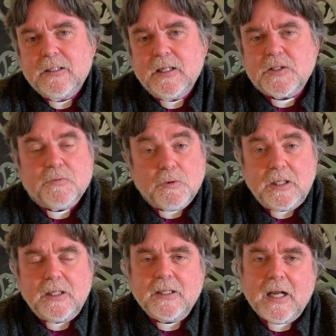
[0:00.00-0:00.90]
it's
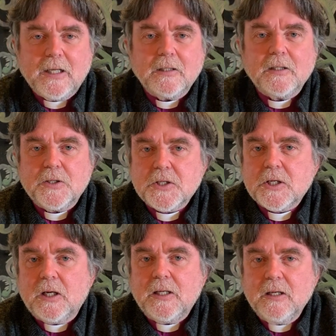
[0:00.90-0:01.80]
freely and
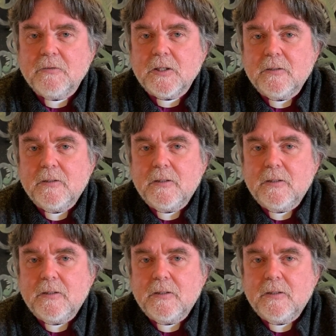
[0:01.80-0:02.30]
unconditionally given.